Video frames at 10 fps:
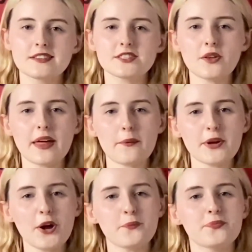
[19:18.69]
So there we
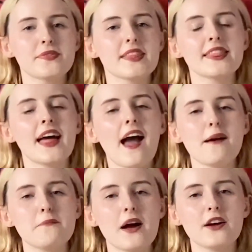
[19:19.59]
go.
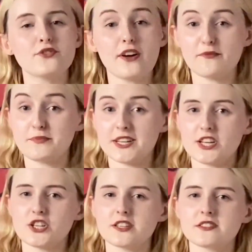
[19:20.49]
They're my driver
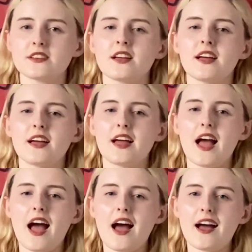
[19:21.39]
predictions.
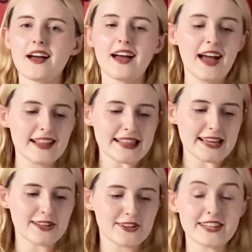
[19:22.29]

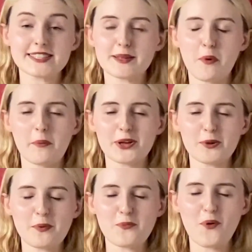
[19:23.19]
Highlighted is they're probably
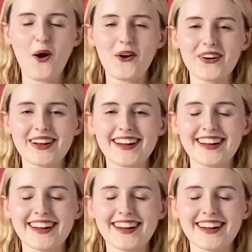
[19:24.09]
going to be wrong.